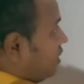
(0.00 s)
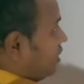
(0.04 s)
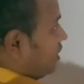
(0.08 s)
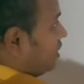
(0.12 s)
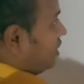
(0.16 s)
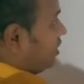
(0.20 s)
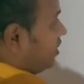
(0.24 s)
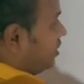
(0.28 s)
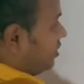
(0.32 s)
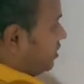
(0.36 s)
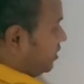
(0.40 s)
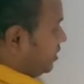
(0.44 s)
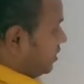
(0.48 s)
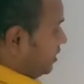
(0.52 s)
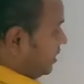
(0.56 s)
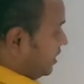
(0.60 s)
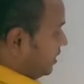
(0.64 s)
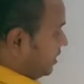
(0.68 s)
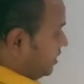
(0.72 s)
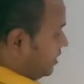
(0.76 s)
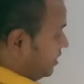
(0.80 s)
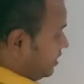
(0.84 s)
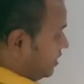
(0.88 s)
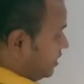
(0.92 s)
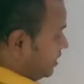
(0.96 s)

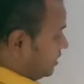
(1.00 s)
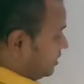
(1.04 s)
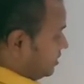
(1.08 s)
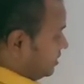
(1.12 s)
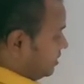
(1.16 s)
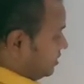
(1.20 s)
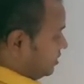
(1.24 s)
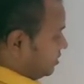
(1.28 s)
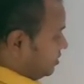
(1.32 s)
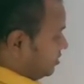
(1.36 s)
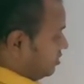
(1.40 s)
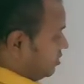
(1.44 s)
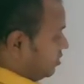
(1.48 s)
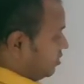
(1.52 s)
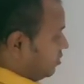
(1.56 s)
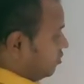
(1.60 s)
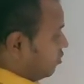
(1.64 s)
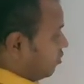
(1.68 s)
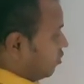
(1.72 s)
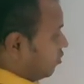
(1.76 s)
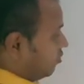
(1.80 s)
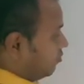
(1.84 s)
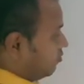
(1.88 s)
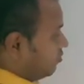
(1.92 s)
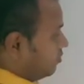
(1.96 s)
dash is the
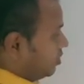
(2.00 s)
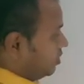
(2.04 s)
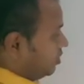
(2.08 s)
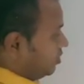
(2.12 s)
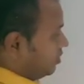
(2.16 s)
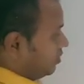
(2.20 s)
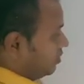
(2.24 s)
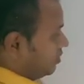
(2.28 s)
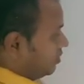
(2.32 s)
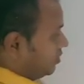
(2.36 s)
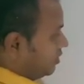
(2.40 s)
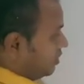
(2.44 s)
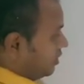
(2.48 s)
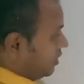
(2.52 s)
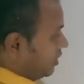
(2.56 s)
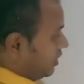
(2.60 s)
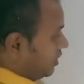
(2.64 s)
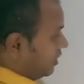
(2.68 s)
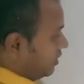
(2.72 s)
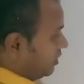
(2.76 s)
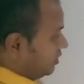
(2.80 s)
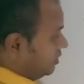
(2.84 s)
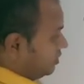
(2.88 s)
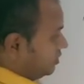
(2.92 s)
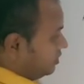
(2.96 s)
normal,
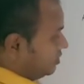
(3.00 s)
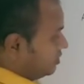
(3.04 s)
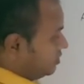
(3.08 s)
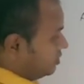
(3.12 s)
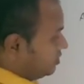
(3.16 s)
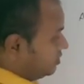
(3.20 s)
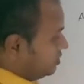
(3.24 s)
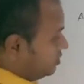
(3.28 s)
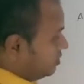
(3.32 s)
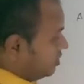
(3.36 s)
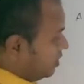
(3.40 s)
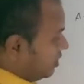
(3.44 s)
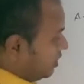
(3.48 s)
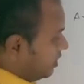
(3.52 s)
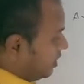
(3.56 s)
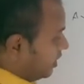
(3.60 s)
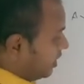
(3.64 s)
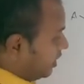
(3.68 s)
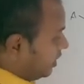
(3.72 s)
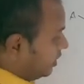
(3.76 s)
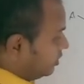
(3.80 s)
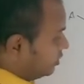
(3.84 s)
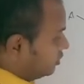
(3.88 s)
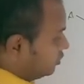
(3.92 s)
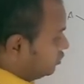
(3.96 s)
and this is the
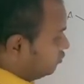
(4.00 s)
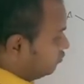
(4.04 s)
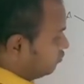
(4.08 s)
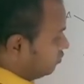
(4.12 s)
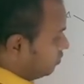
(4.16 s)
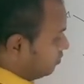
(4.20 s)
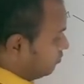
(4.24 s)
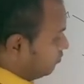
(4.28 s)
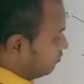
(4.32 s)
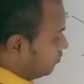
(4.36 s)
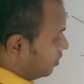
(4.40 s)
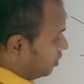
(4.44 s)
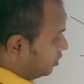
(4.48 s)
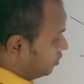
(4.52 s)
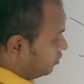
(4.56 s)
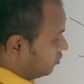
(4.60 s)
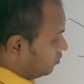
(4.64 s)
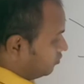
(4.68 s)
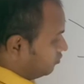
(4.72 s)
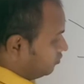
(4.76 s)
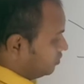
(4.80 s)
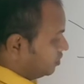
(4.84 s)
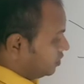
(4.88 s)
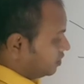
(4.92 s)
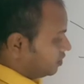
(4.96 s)
actual path
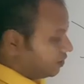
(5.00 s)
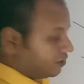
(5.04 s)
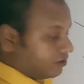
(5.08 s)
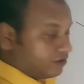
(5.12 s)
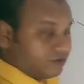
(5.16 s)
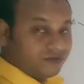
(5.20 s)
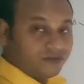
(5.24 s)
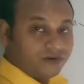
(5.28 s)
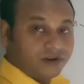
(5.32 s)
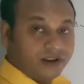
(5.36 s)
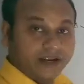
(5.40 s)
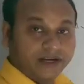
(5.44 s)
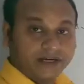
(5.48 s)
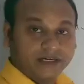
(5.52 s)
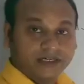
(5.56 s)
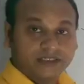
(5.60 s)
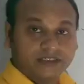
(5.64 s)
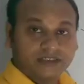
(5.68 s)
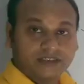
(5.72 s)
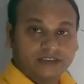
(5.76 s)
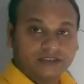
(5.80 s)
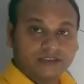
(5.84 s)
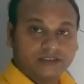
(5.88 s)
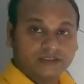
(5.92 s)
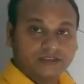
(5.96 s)
of the ray of
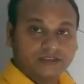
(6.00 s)
light,